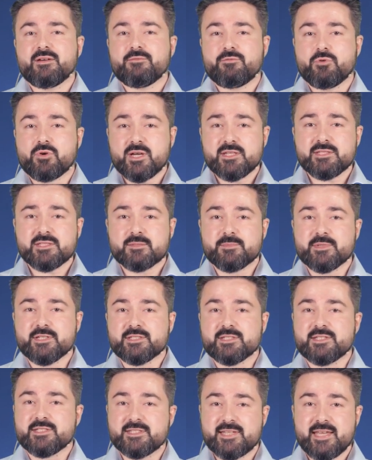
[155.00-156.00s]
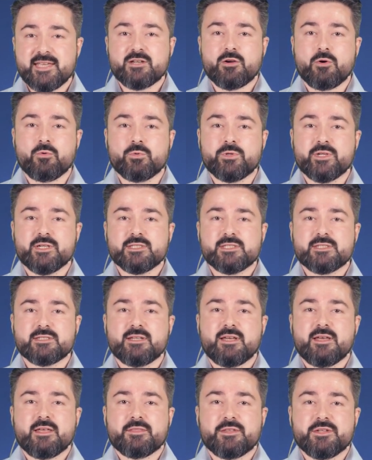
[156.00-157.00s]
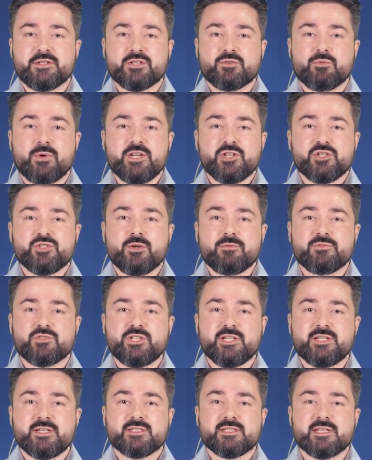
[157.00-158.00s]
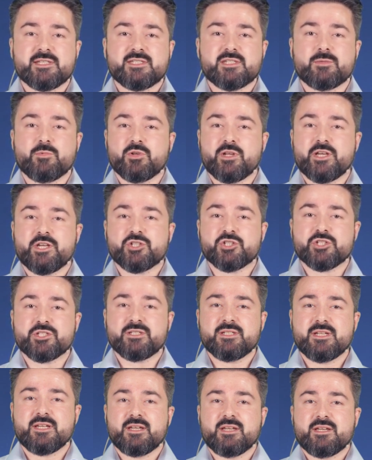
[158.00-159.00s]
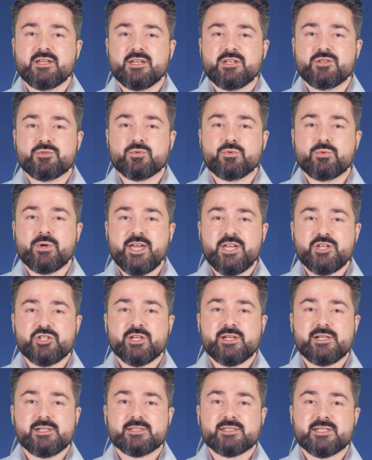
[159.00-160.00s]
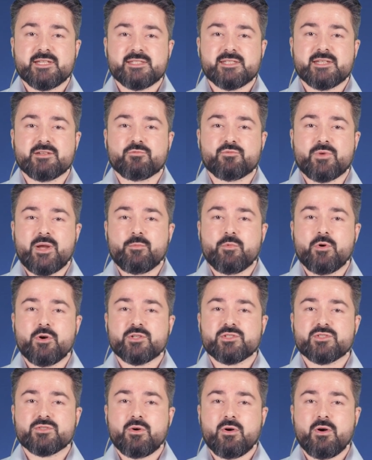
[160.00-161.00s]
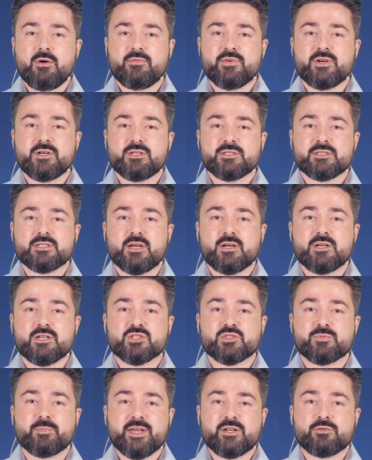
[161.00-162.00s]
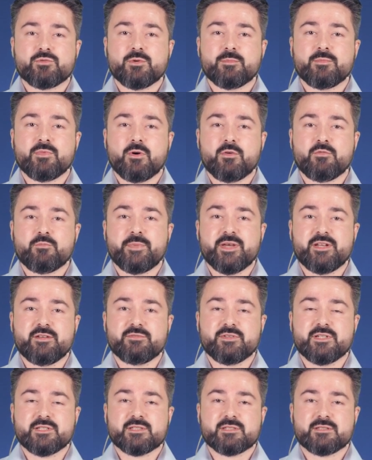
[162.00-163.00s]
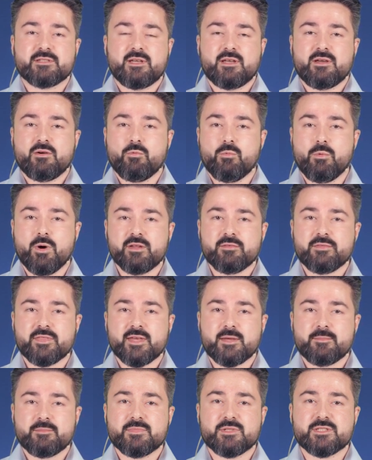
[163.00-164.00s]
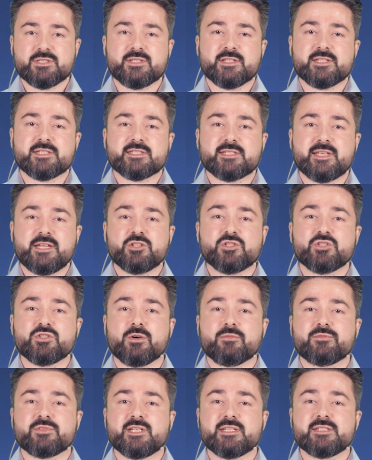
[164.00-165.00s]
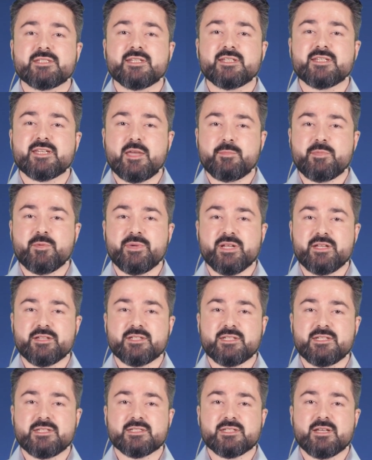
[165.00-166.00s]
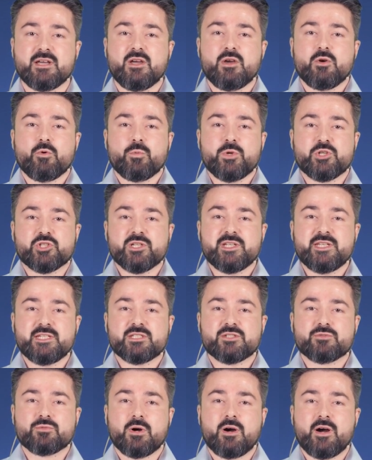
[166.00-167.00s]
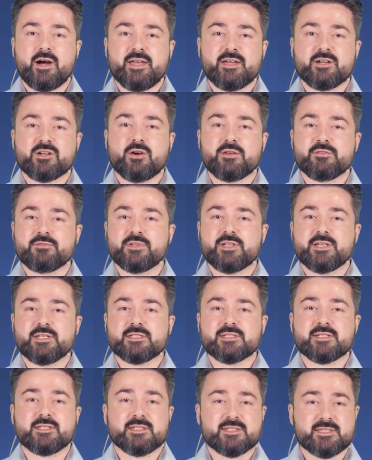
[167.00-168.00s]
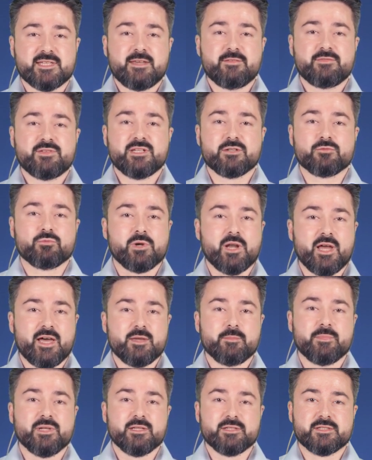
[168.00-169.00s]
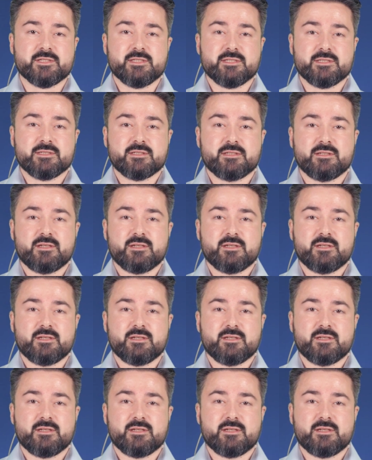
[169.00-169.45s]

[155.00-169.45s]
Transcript: For customers and stakeholders, the integration of GNSS simulation into HIL testing frameworks offers a spectrum of benefits. One of them is the extension of testing capabilities, which leads to a higher confidence in safety and reliability.